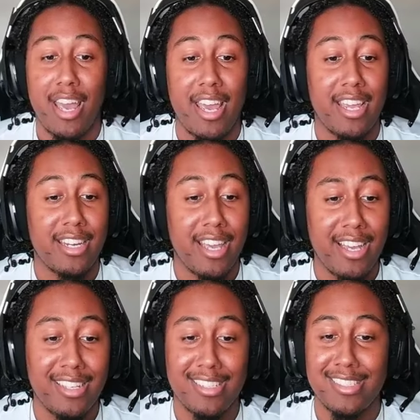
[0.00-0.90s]
And
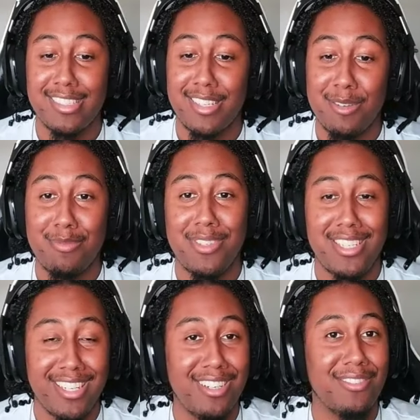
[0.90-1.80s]
yeah, this is going to
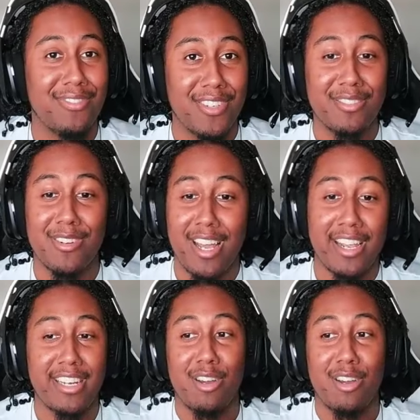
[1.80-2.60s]
be a fun ride.